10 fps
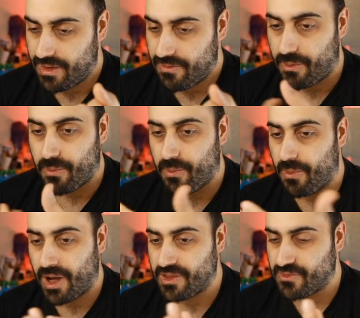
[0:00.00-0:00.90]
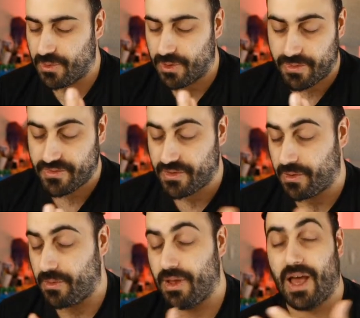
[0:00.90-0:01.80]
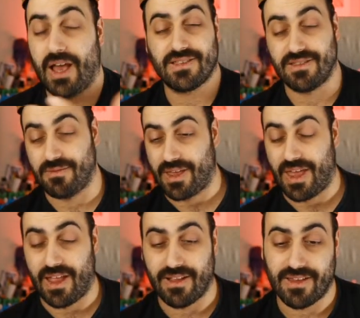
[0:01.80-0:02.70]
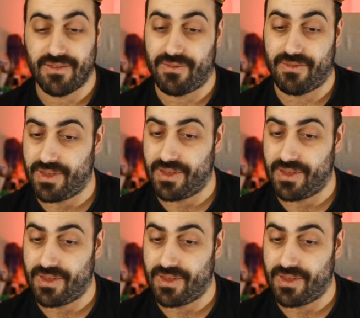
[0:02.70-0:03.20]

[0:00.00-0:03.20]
what it's worth, so ask them again if